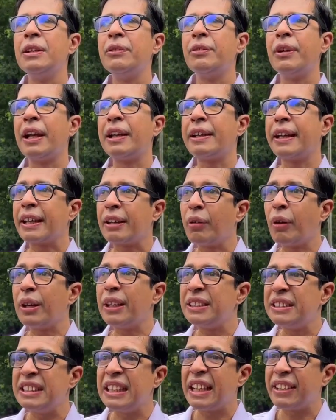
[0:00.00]
where
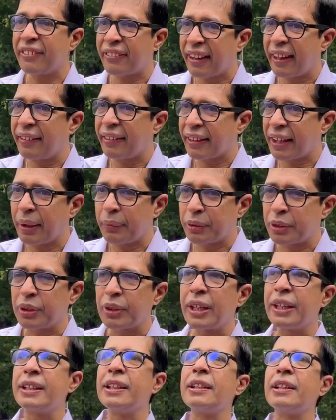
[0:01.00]
technology and science comes
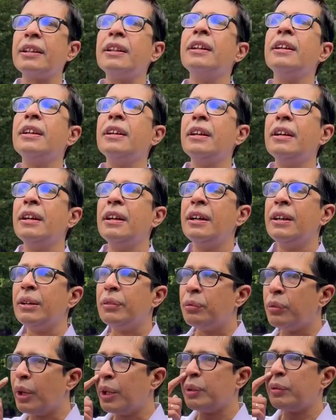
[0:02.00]
together.
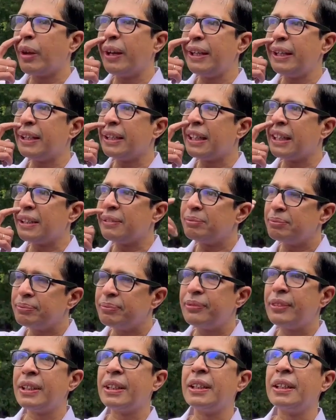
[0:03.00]
Worldwide, 37%
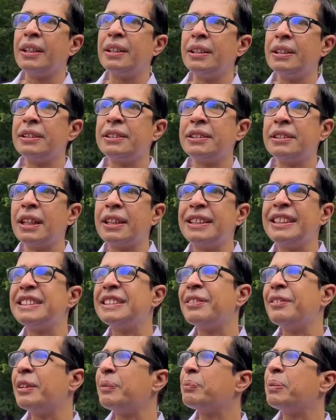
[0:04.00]
uh,
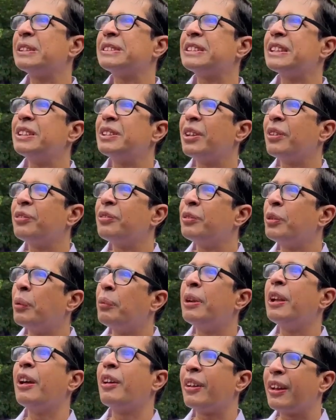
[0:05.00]
uh, of
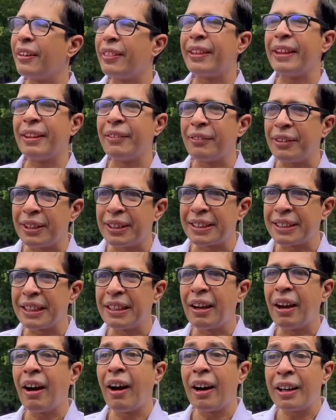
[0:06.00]
Nobel laureates in the world
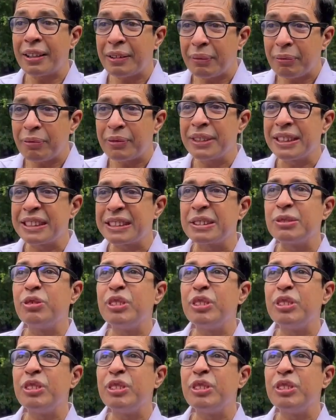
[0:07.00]
are these